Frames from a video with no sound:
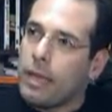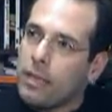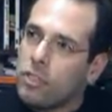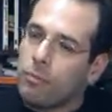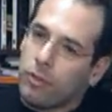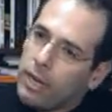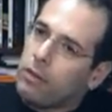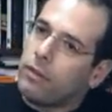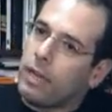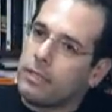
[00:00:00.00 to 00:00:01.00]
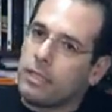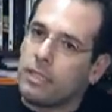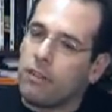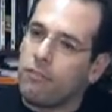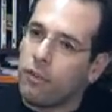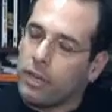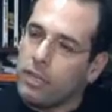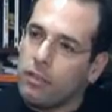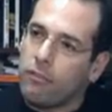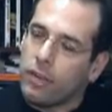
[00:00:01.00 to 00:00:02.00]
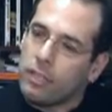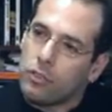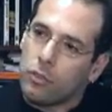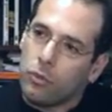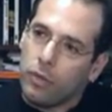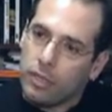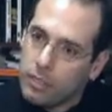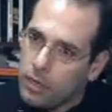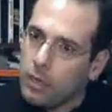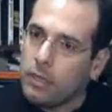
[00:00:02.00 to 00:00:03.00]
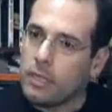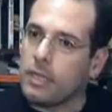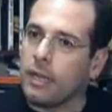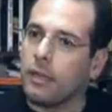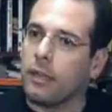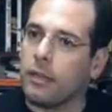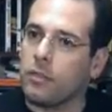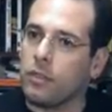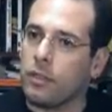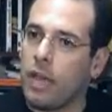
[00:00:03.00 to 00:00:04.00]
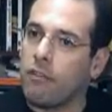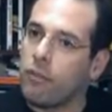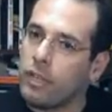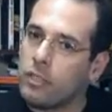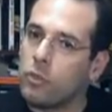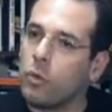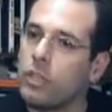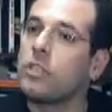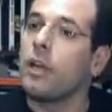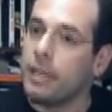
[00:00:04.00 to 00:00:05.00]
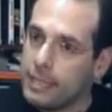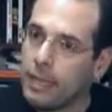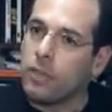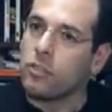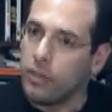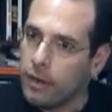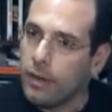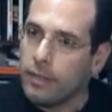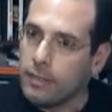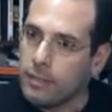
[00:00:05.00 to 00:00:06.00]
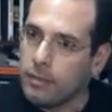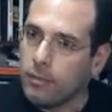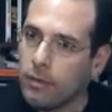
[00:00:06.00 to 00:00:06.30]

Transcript: Egypt recognizes that for it to return the Sinai region and for it to return its national rights